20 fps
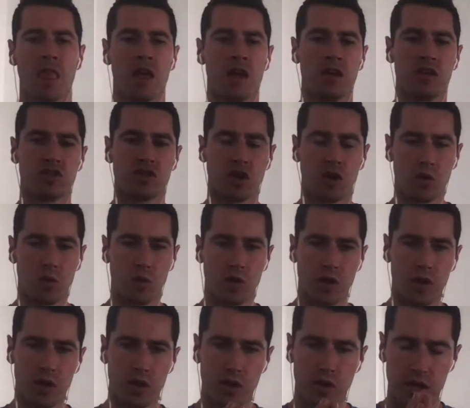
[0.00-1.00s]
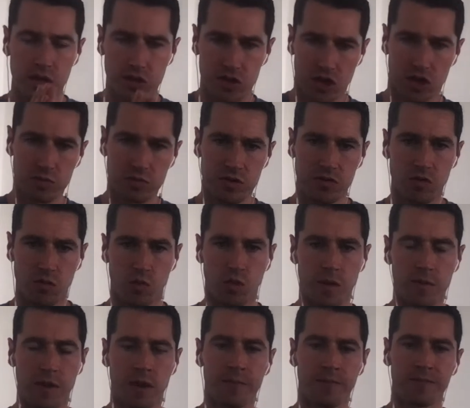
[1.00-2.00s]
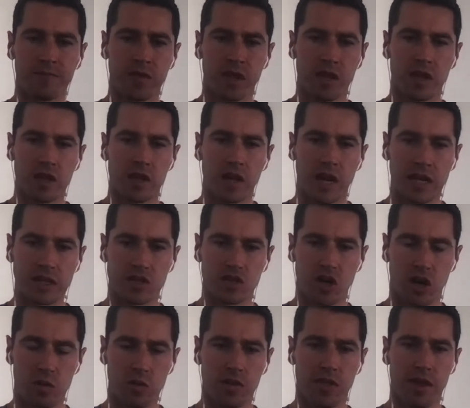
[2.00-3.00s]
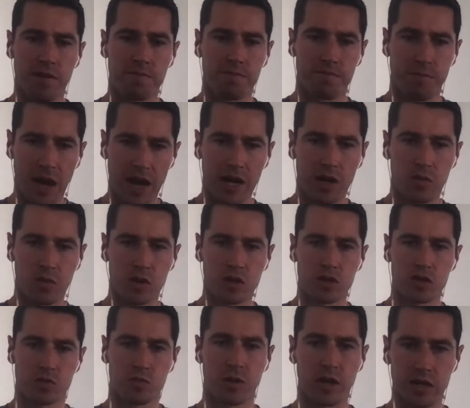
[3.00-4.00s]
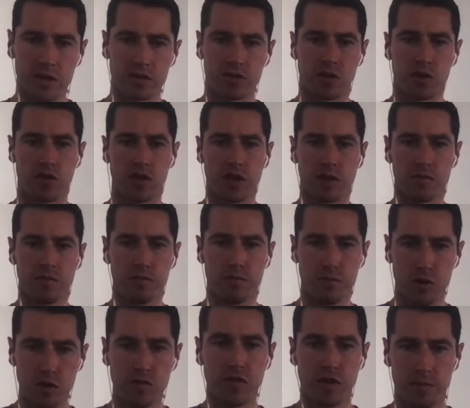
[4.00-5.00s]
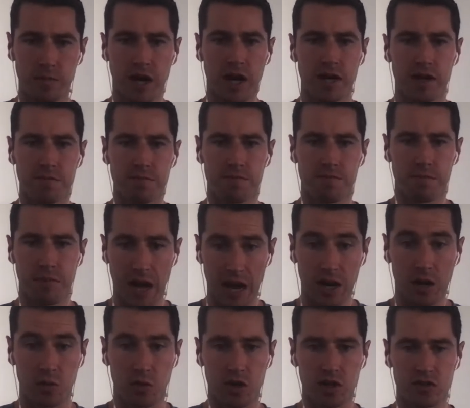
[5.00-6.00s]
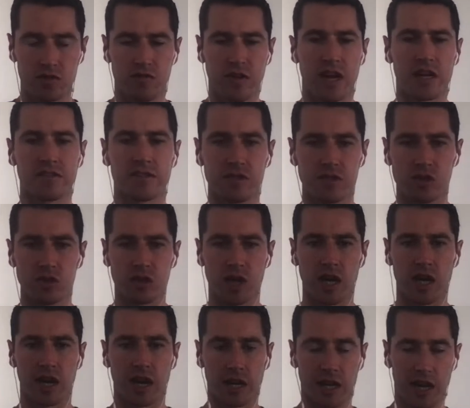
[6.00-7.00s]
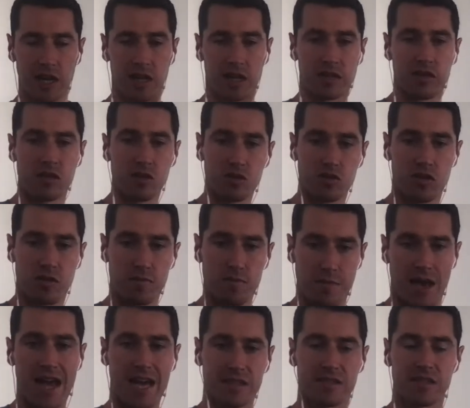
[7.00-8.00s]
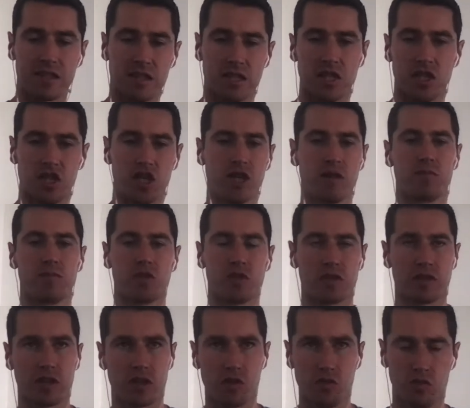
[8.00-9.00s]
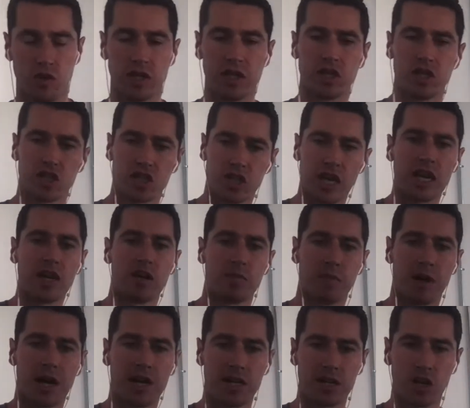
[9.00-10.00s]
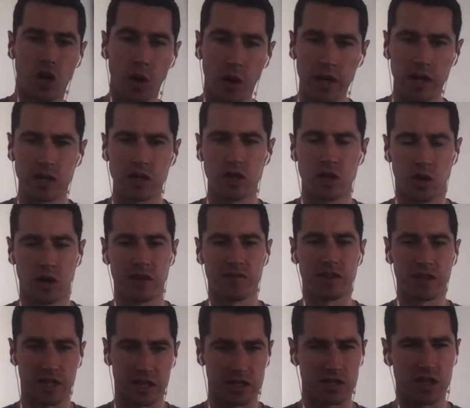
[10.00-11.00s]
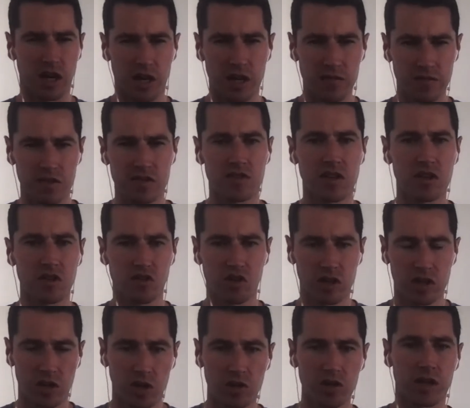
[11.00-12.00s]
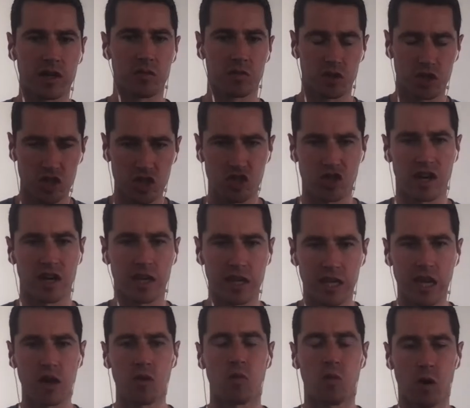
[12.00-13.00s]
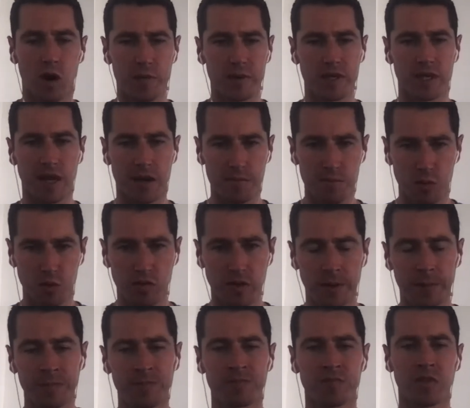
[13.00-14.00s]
So in terms of the warm up, I start with a backward sprint. So think, move your body backward as fast as you can. I kind of like to use the mats in the gym. So it's like you really just get your body going and you don't have like a ton of eccentric load. Like we're really just trying to get warm and get moving.